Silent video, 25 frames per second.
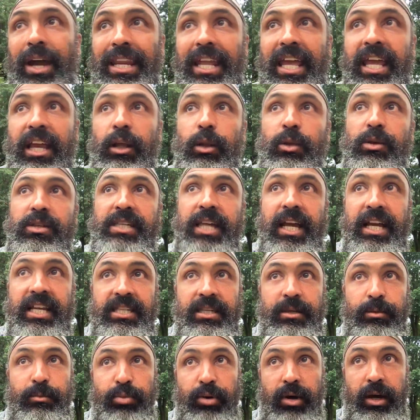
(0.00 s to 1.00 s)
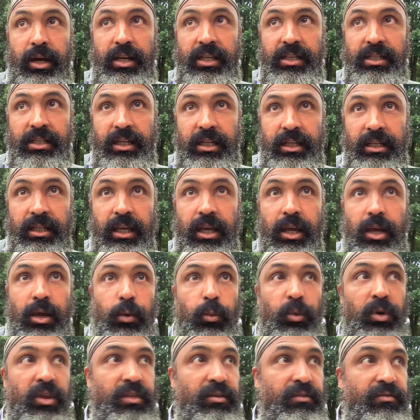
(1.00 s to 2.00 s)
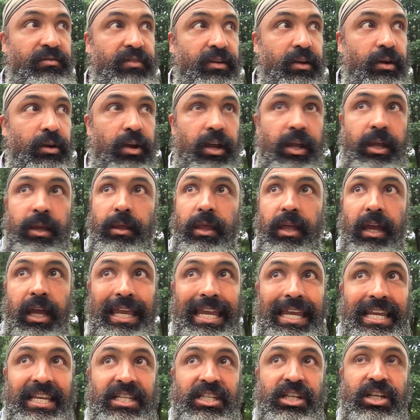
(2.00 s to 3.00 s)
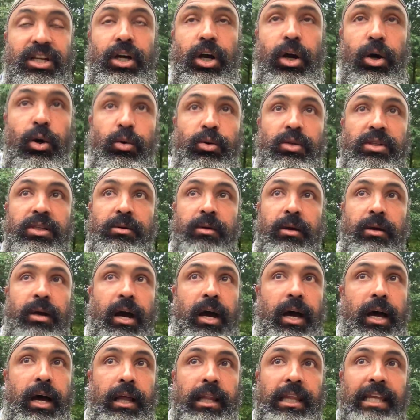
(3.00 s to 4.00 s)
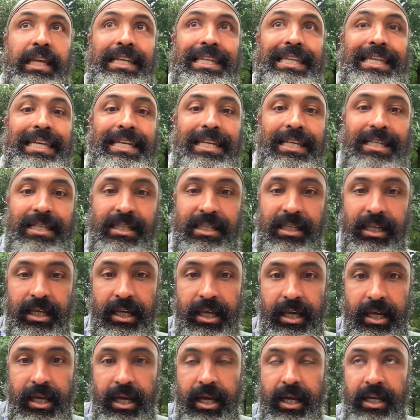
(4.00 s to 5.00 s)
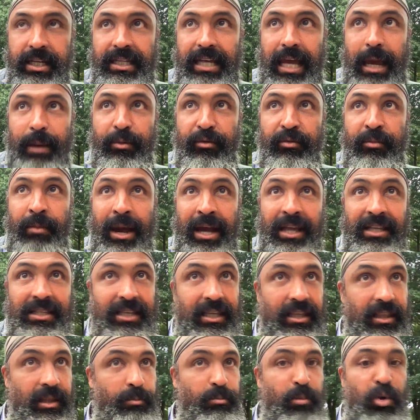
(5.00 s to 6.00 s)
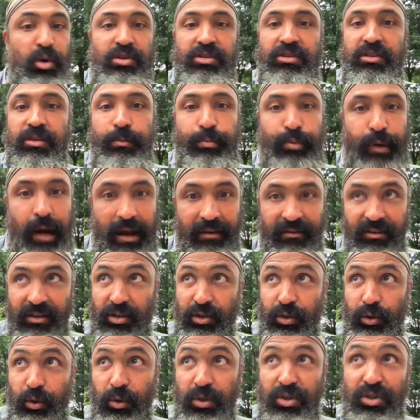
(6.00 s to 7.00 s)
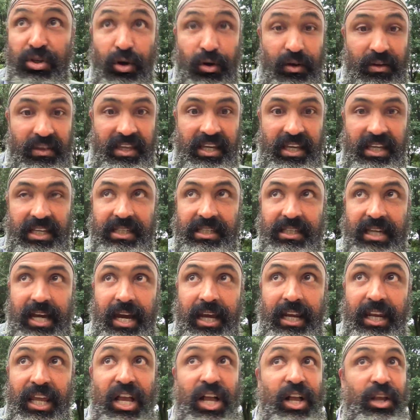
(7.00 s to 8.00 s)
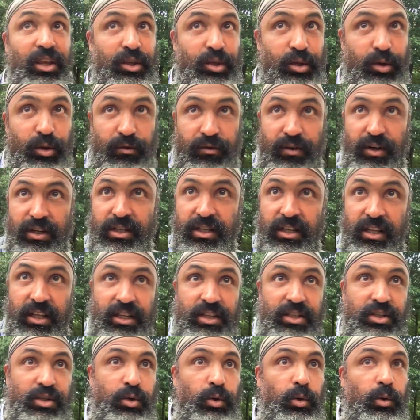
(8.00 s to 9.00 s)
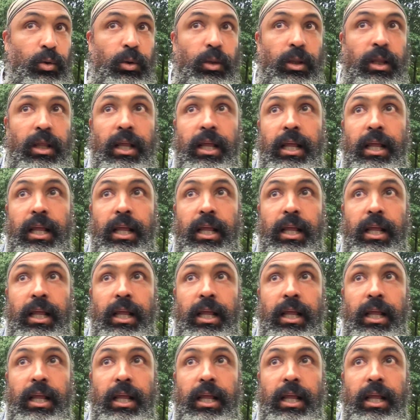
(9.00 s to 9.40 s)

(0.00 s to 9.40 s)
Anglo-Saxon Protestant, with a very East Coast elitist type of mindset. Most of the private schools are on the east side. University School,